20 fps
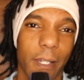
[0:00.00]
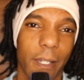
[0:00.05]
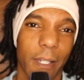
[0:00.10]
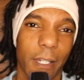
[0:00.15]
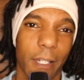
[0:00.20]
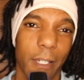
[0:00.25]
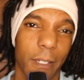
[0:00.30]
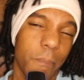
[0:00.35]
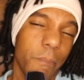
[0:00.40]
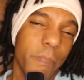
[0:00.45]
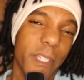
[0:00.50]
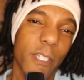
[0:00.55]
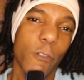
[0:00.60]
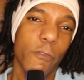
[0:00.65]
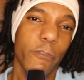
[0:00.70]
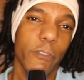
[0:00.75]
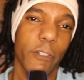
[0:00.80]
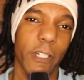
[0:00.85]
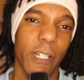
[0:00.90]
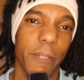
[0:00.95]
me
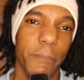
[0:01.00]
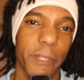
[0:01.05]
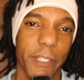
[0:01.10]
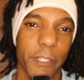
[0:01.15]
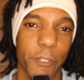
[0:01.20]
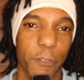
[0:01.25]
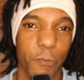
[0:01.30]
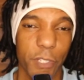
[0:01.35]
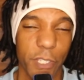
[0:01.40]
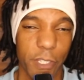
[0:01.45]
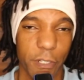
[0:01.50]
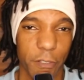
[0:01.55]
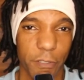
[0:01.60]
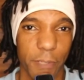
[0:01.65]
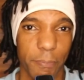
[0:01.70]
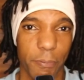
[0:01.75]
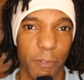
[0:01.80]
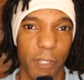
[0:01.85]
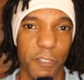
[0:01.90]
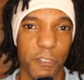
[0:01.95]
overcoming a three-year
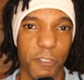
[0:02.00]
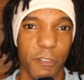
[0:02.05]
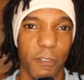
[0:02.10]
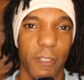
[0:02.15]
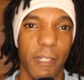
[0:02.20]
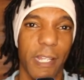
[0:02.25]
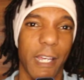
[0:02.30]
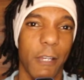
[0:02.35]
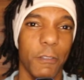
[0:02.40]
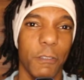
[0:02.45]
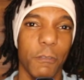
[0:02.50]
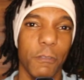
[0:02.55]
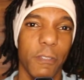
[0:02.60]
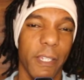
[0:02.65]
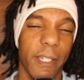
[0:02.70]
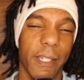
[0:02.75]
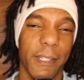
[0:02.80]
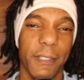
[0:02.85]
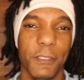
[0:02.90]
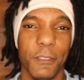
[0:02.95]
depression and how you
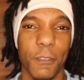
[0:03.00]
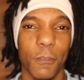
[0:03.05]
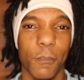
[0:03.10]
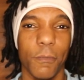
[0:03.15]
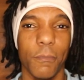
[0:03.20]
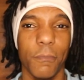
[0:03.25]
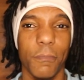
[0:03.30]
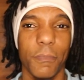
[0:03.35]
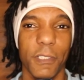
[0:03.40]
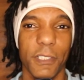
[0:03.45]
can too.